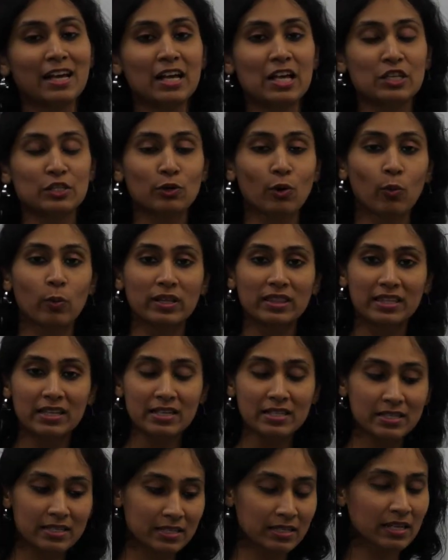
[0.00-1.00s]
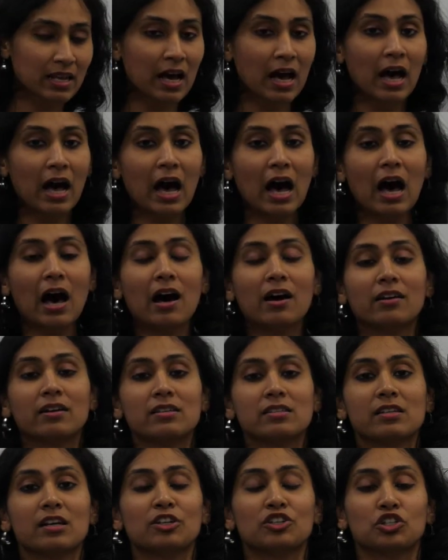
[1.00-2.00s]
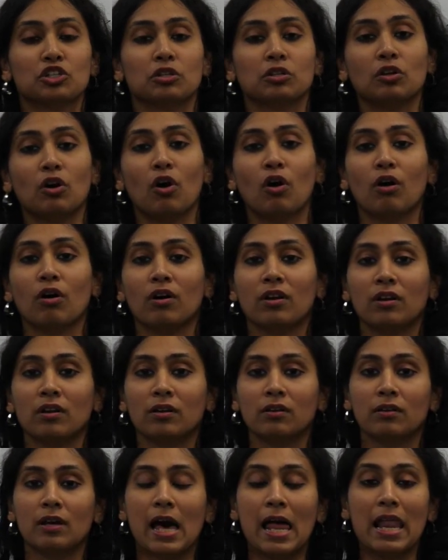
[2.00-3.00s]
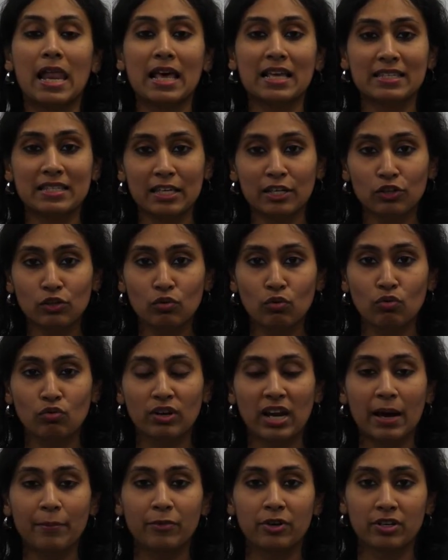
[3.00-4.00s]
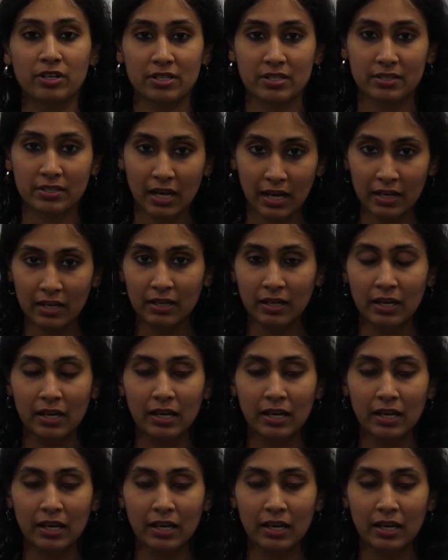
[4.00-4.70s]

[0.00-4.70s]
So with this, our discussion on lesson 2 grammar is done.